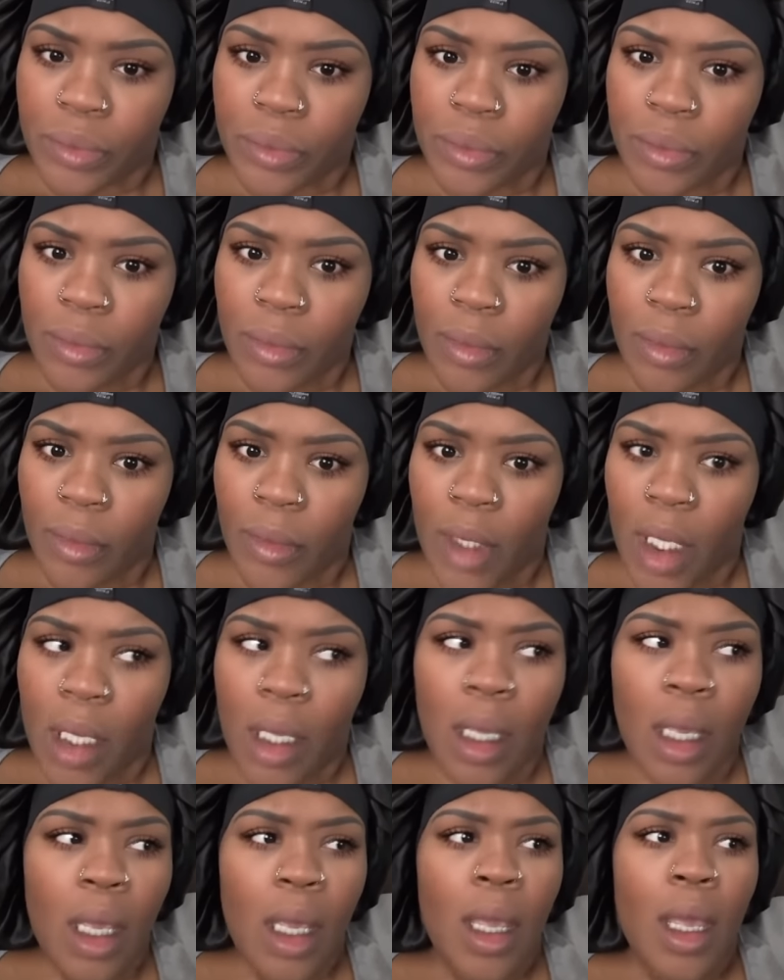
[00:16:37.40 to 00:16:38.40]

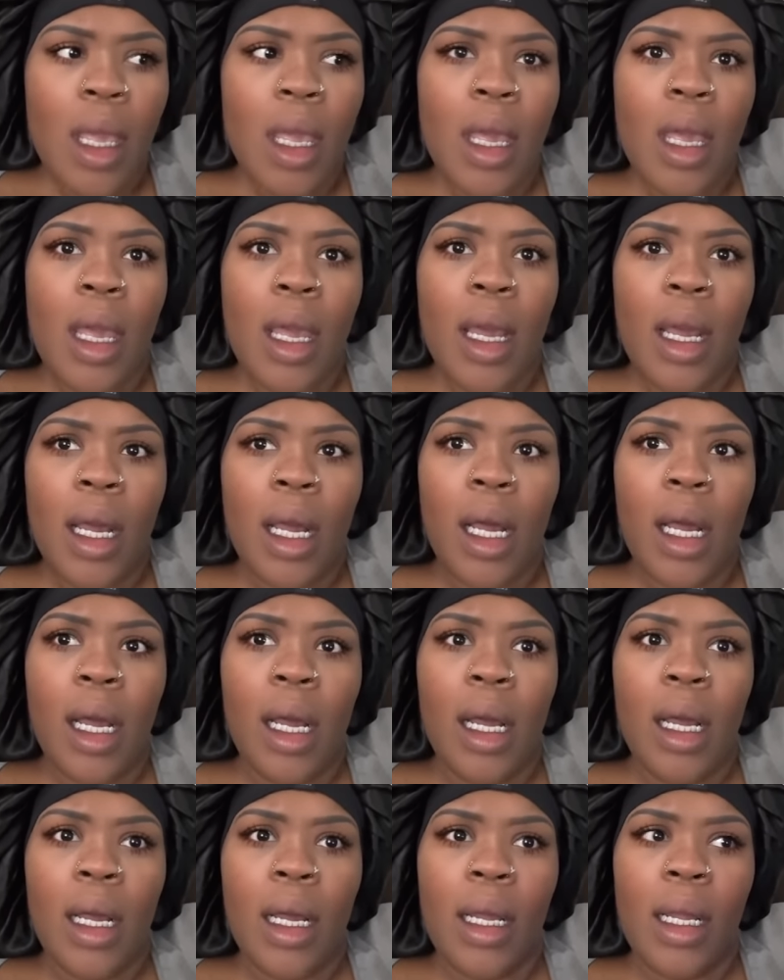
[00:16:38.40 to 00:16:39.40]

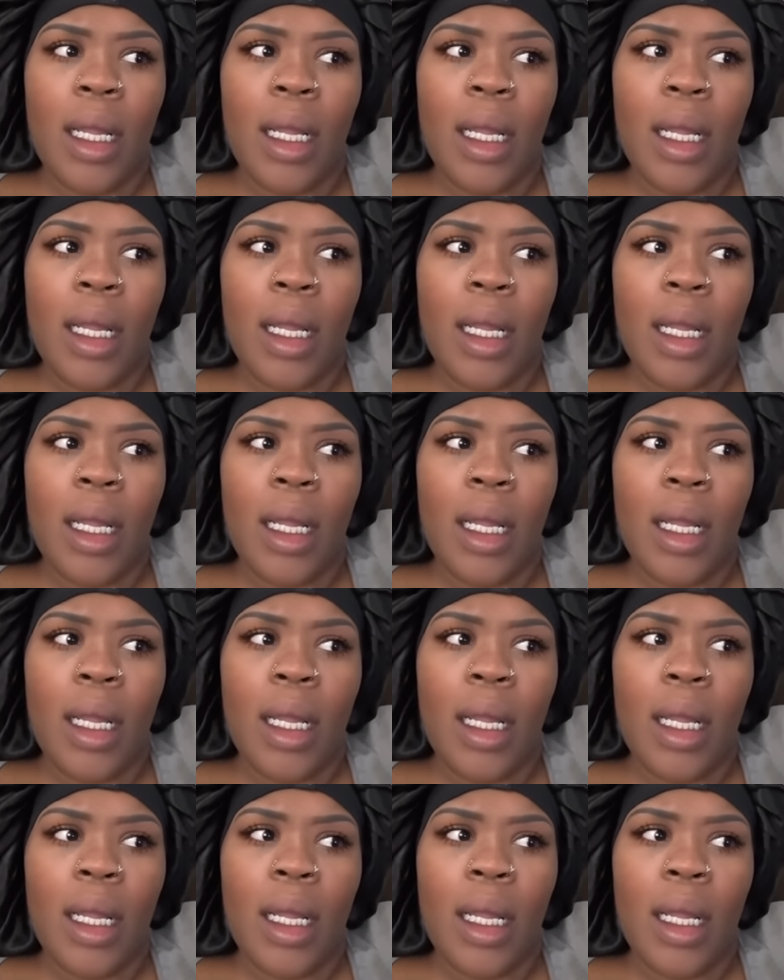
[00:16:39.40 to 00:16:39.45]
No one is speaking in this clip.